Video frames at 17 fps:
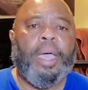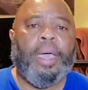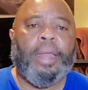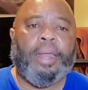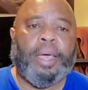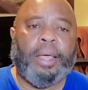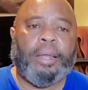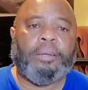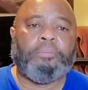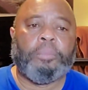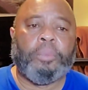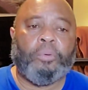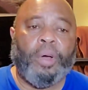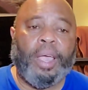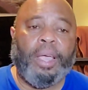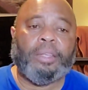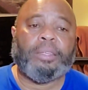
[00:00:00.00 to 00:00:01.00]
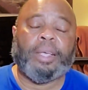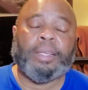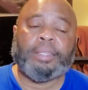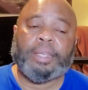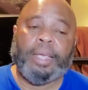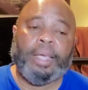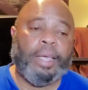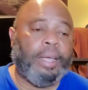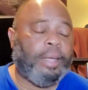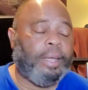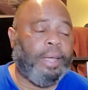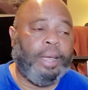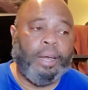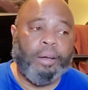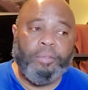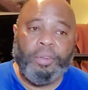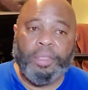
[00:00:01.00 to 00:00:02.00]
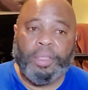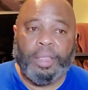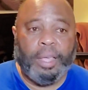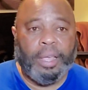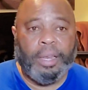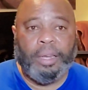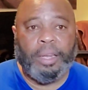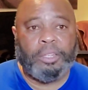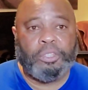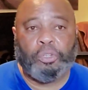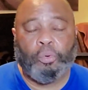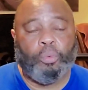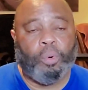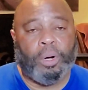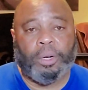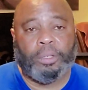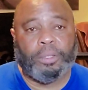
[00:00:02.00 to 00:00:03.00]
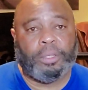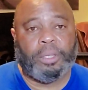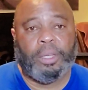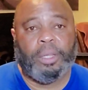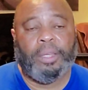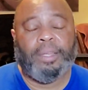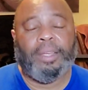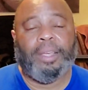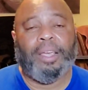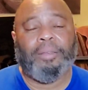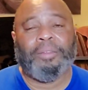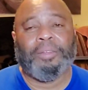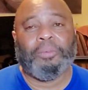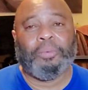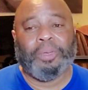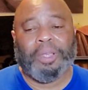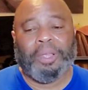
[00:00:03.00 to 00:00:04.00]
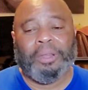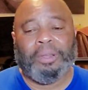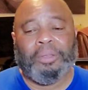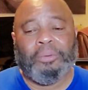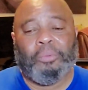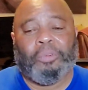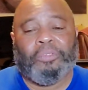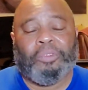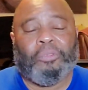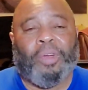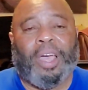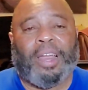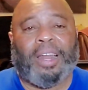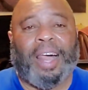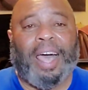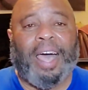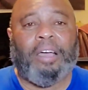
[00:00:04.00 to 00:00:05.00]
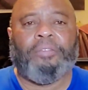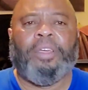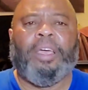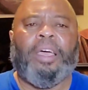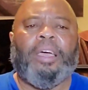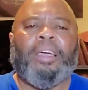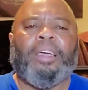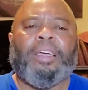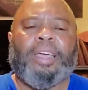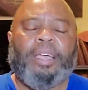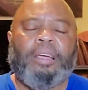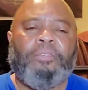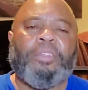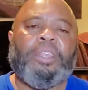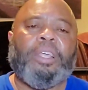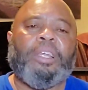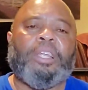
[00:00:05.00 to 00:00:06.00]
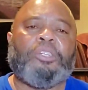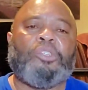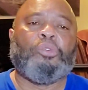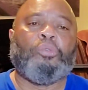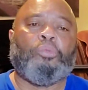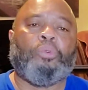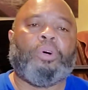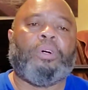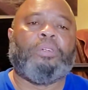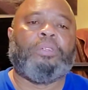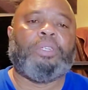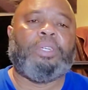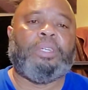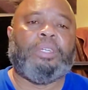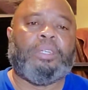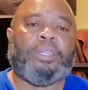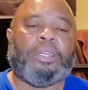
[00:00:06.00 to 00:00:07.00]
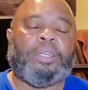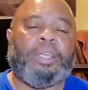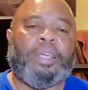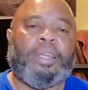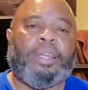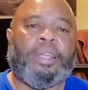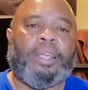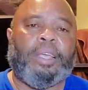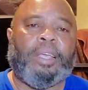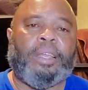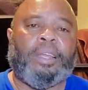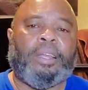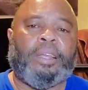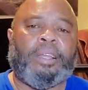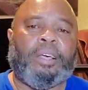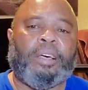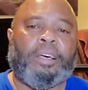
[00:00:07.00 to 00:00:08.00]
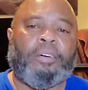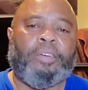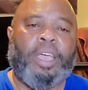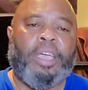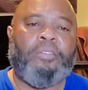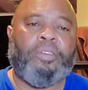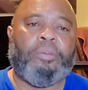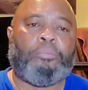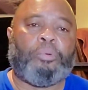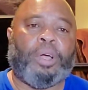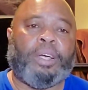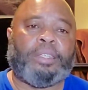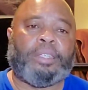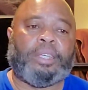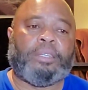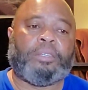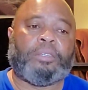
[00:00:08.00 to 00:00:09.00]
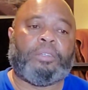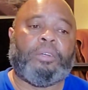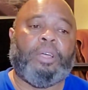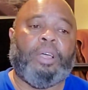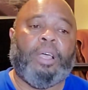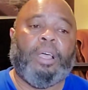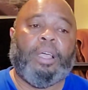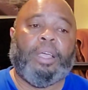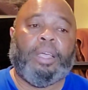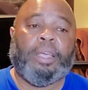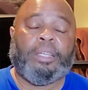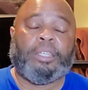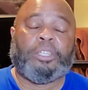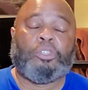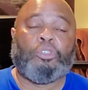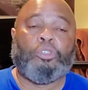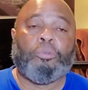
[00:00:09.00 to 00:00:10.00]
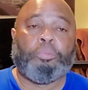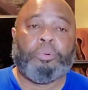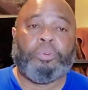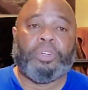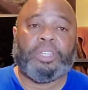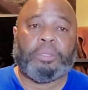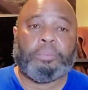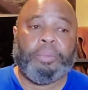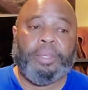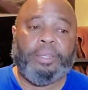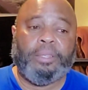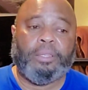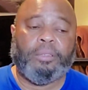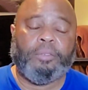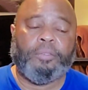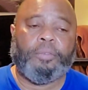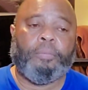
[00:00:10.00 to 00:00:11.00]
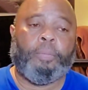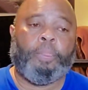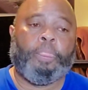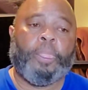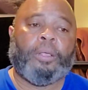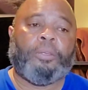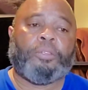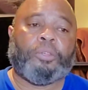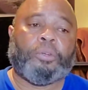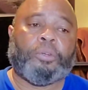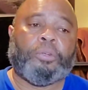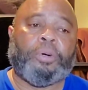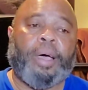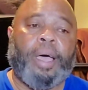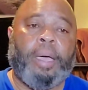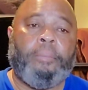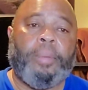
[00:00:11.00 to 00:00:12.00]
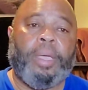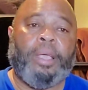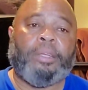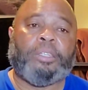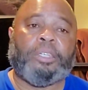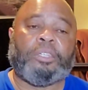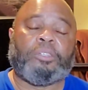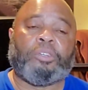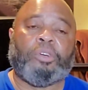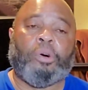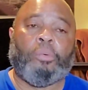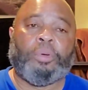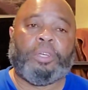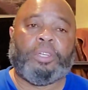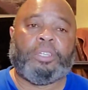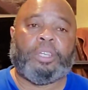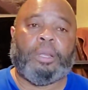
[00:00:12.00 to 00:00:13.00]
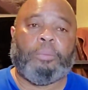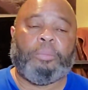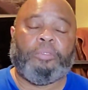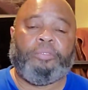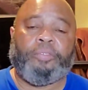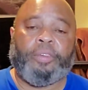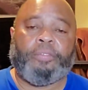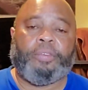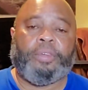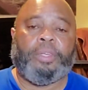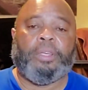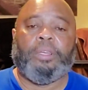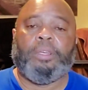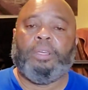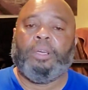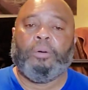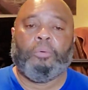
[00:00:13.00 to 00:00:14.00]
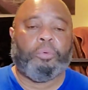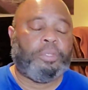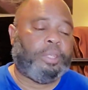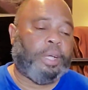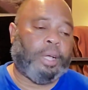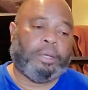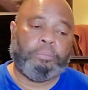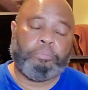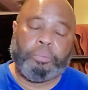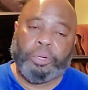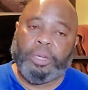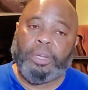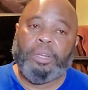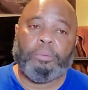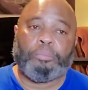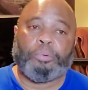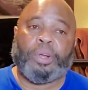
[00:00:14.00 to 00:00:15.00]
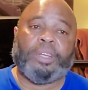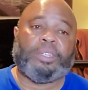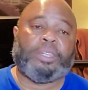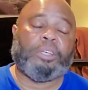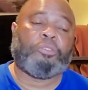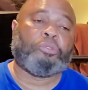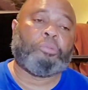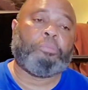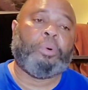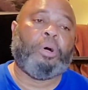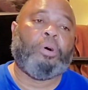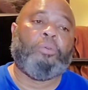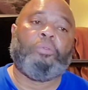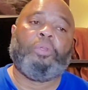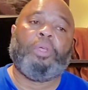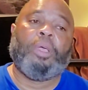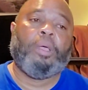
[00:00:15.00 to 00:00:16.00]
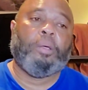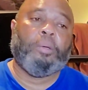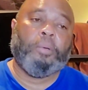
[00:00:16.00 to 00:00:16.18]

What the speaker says: And that Marantz has everything that you want, and then with Direct Live, everything you want in a AV processor. It's super expensive, so I may just go with the Cinema 50, which I can put in the processor mode.